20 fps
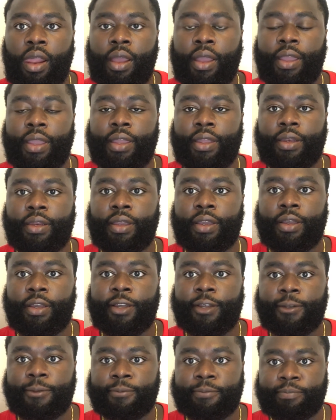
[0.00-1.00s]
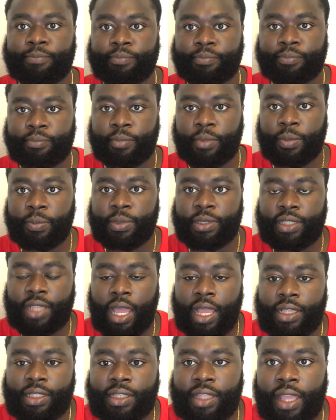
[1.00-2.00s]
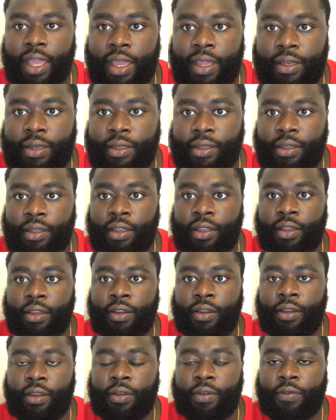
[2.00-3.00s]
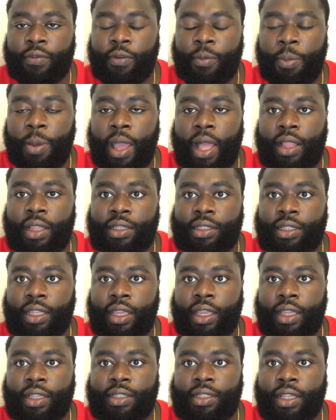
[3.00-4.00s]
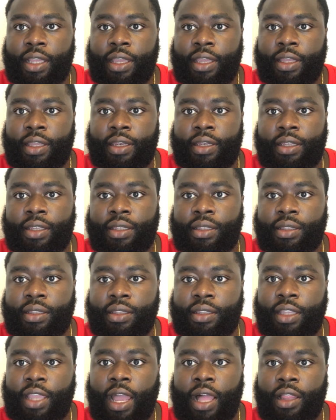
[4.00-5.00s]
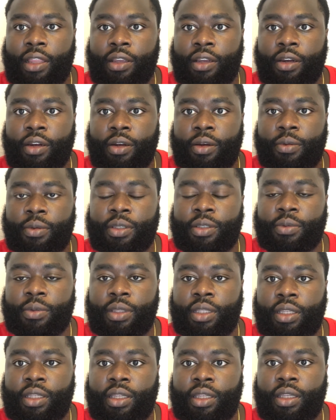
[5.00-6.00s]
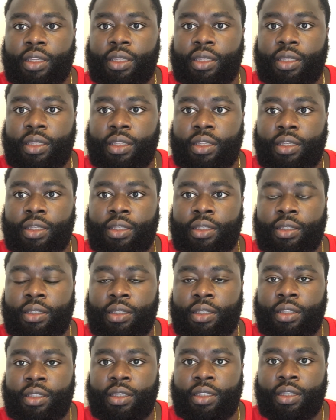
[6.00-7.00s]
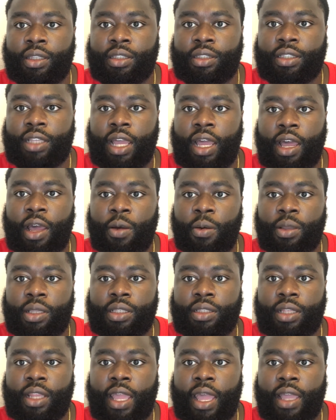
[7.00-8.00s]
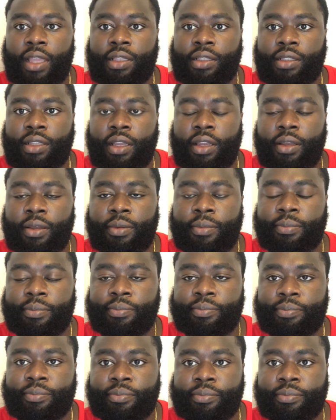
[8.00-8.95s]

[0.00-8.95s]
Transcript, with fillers: And... Uh, but besides that, for Palace, like I said, Gallagher was really good. Zaha wasn't as um,